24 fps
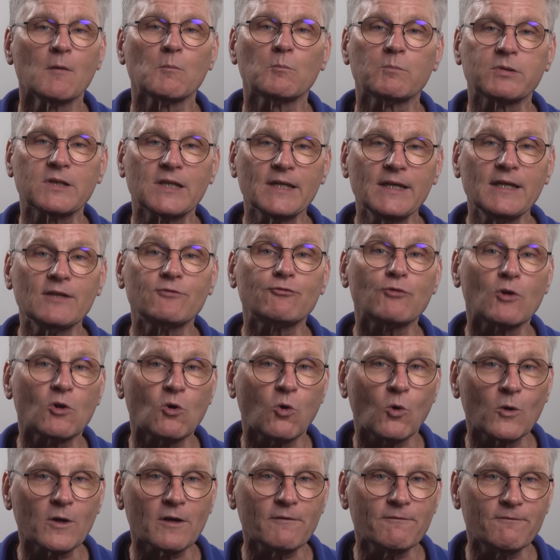please
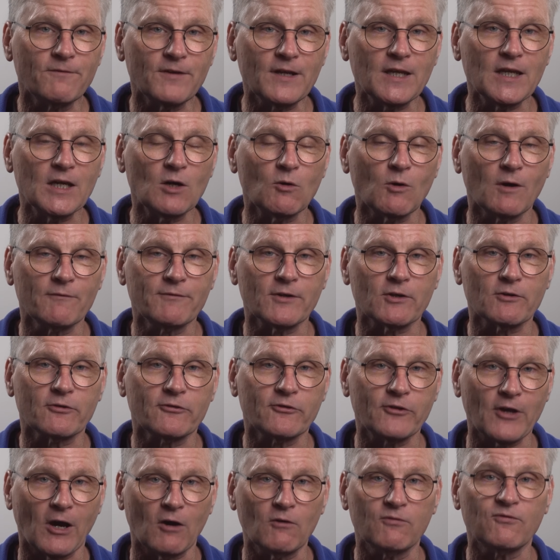record a video of
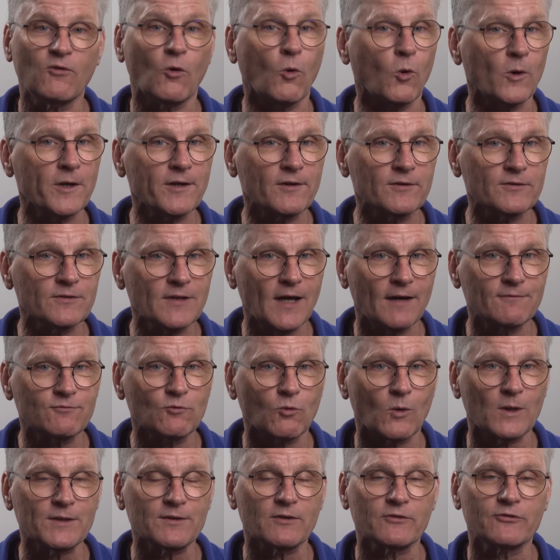yourself or your loved
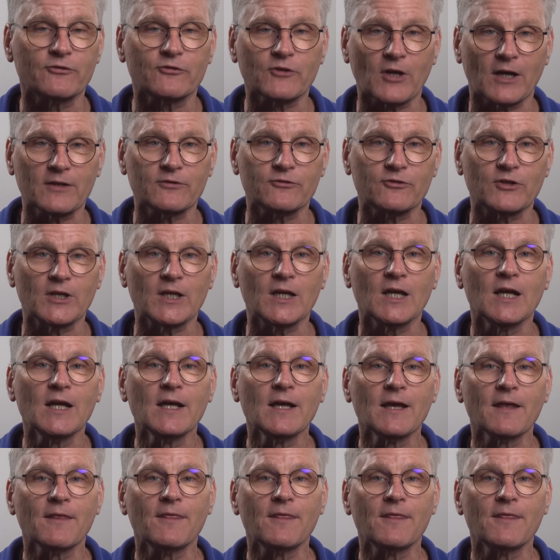one discussing